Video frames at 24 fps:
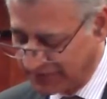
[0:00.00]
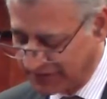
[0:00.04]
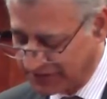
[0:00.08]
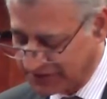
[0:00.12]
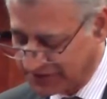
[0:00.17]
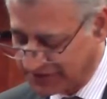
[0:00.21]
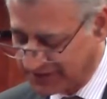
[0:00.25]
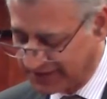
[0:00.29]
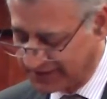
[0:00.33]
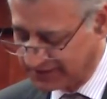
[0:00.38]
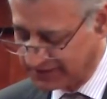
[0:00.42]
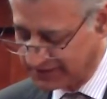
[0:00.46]

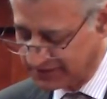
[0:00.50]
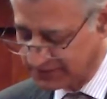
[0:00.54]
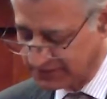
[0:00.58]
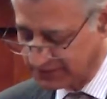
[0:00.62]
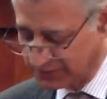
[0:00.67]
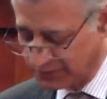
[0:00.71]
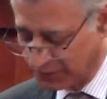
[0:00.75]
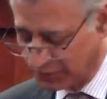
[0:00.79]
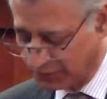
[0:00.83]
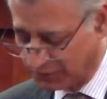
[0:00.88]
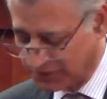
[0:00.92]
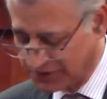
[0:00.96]
extends
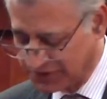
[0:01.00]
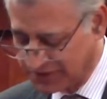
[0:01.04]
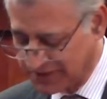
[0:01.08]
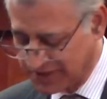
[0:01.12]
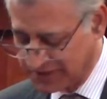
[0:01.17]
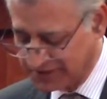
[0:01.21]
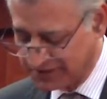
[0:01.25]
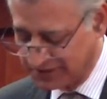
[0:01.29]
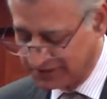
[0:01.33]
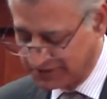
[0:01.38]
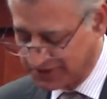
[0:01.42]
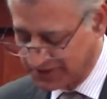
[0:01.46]
over
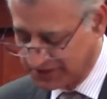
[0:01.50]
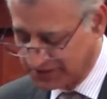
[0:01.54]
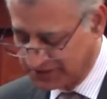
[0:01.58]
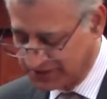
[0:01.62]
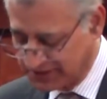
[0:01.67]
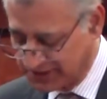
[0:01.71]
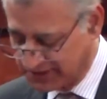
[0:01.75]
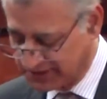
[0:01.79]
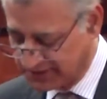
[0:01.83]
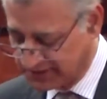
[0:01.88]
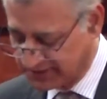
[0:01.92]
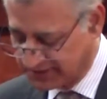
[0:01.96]
66
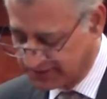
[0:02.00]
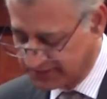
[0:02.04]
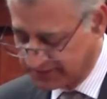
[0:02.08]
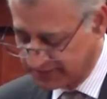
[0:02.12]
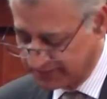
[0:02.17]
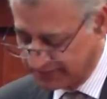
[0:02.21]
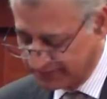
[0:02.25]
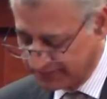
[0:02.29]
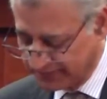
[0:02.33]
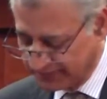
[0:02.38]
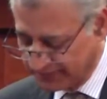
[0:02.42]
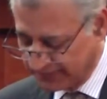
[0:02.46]
years,
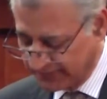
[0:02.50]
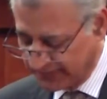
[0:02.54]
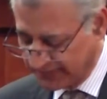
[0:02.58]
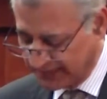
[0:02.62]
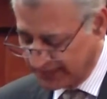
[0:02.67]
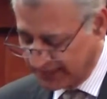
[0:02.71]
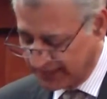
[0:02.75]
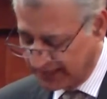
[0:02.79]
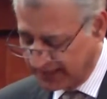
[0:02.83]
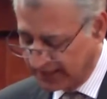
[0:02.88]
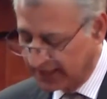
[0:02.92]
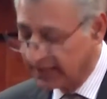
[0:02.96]

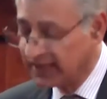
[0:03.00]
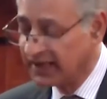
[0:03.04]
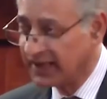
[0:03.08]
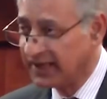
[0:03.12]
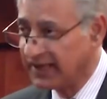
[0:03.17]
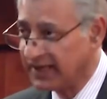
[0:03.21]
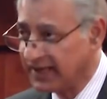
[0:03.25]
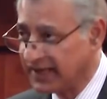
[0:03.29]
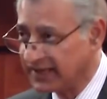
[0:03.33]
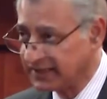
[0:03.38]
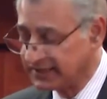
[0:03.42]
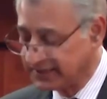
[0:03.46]

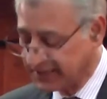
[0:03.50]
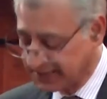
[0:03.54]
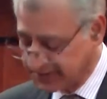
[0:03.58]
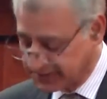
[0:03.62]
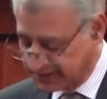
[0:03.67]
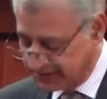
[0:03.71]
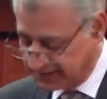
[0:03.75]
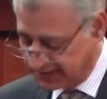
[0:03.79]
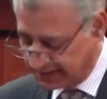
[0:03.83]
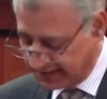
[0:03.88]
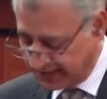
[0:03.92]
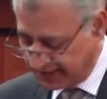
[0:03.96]
and it has
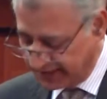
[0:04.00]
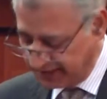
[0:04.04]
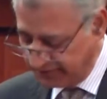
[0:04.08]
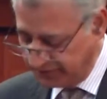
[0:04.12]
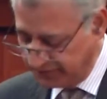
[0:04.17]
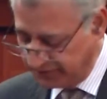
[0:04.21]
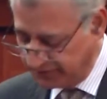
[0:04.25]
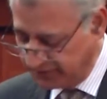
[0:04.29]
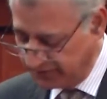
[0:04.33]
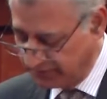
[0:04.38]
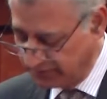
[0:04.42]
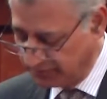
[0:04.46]

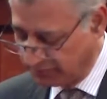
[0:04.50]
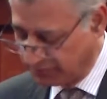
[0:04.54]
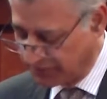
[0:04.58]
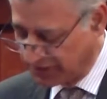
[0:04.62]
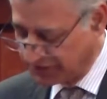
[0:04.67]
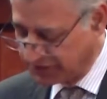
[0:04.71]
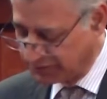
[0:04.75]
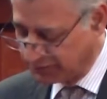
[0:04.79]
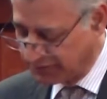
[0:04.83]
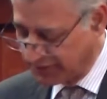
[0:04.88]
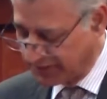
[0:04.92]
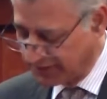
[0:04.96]
derived
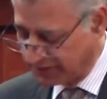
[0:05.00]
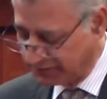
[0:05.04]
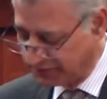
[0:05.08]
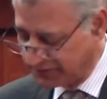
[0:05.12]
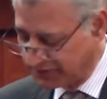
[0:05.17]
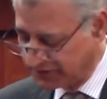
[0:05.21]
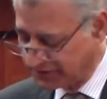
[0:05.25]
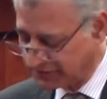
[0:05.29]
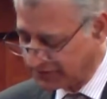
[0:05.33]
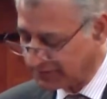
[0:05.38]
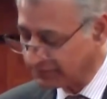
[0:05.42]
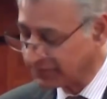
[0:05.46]
much
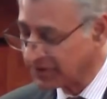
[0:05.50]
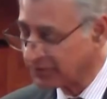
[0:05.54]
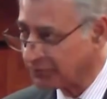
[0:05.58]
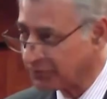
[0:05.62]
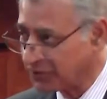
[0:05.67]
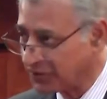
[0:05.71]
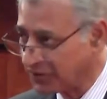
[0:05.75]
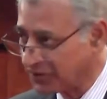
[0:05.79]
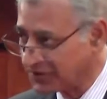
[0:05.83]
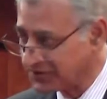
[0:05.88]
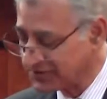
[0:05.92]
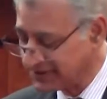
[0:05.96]
benefit from the
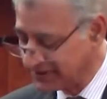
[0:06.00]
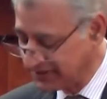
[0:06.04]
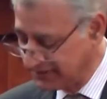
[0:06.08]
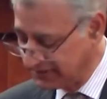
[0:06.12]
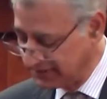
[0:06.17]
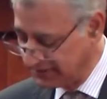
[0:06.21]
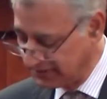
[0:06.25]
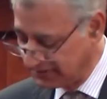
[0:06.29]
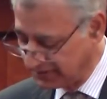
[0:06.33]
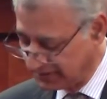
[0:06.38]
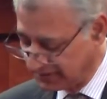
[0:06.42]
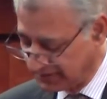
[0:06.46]

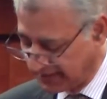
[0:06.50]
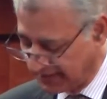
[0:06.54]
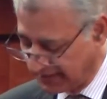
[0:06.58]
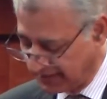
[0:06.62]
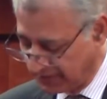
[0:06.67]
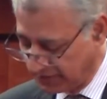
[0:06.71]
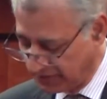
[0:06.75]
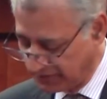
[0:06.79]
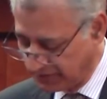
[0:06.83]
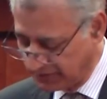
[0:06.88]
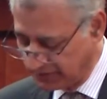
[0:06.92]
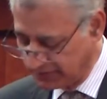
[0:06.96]
policy
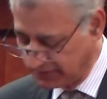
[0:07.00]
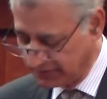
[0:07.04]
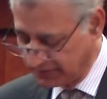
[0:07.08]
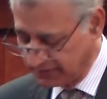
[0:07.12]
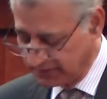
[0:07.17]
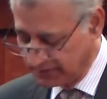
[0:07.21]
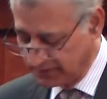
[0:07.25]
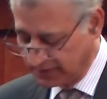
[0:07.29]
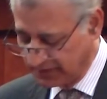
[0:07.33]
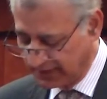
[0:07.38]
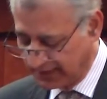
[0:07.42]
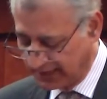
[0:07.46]
dialogue
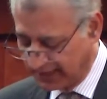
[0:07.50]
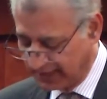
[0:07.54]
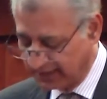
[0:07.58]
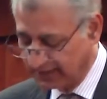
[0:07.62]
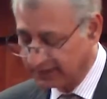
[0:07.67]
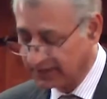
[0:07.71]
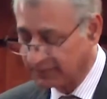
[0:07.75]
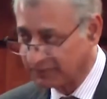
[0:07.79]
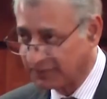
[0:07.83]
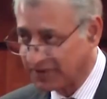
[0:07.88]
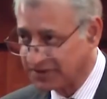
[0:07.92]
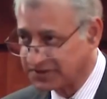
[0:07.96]
and
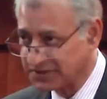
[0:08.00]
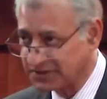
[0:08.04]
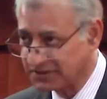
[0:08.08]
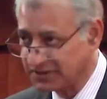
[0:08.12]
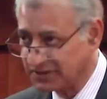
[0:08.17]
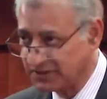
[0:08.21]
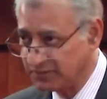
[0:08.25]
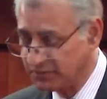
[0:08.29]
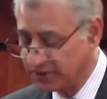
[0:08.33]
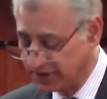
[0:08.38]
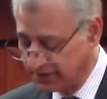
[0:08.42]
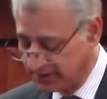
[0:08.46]

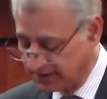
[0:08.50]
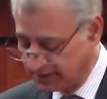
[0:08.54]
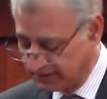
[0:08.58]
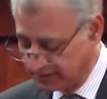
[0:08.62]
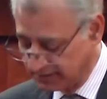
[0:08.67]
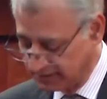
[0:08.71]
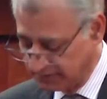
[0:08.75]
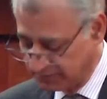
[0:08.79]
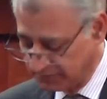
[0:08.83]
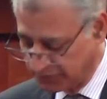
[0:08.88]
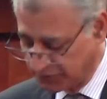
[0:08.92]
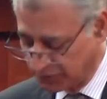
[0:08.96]
capacity building
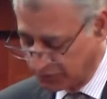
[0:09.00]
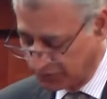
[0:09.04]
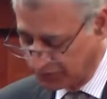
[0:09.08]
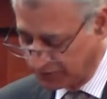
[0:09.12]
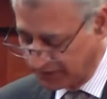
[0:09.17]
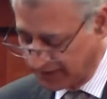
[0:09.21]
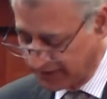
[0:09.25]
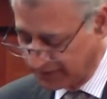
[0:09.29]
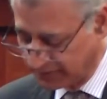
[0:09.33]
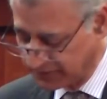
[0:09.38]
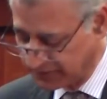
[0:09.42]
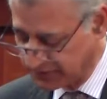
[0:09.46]

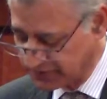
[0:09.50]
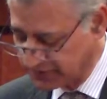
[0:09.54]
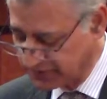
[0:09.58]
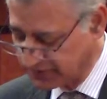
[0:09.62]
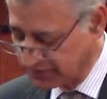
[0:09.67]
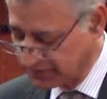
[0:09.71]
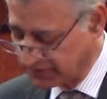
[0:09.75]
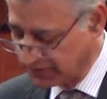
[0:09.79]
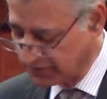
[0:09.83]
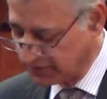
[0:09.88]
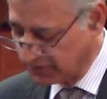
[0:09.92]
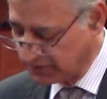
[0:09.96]
programs
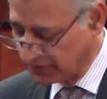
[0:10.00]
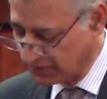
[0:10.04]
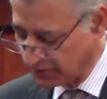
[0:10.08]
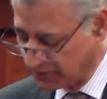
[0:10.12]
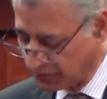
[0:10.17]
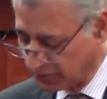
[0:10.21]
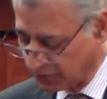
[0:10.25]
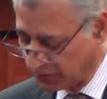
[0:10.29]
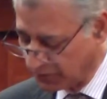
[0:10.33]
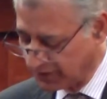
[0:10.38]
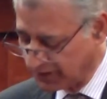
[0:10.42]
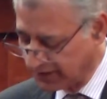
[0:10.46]

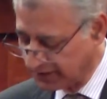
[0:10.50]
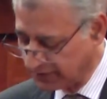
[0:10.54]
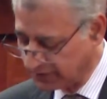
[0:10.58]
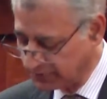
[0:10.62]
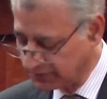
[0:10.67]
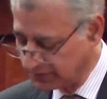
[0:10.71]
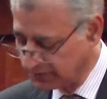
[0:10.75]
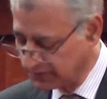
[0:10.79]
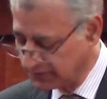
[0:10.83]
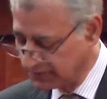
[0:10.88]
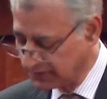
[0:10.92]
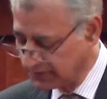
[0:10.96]
rolled out
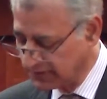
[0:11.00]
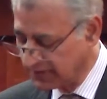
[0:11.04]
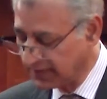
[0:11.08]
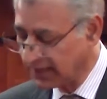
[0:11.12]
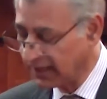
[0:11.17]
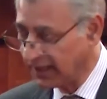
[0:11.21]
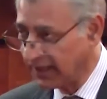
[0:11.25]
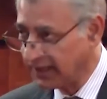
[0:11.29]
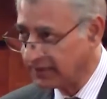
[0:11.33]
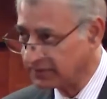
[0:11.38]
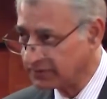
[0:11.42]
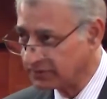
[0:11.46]

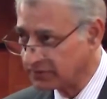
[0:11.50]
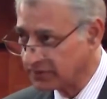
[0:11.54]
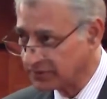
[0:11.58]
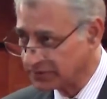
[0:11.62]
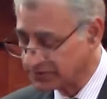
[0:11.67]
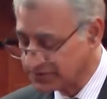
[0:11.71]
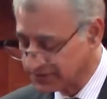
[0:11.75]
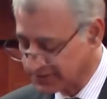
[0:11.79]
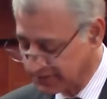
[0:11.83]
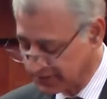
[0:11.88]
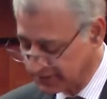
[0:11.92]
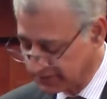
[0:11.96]
in
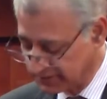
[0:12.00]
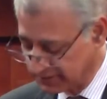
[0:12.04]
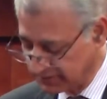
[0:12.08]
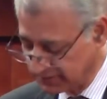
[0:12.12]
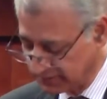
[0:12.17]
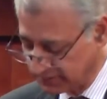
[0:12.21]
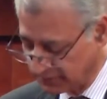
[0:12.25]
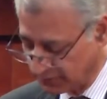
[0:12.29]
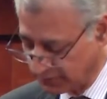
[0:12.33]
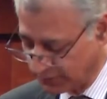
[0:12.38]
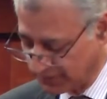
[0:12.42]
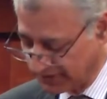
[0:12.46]
concert
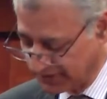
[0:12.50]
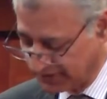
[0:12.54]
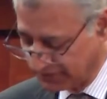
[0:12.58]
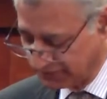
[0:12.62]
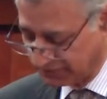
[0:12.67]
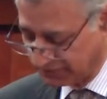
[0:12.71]
with the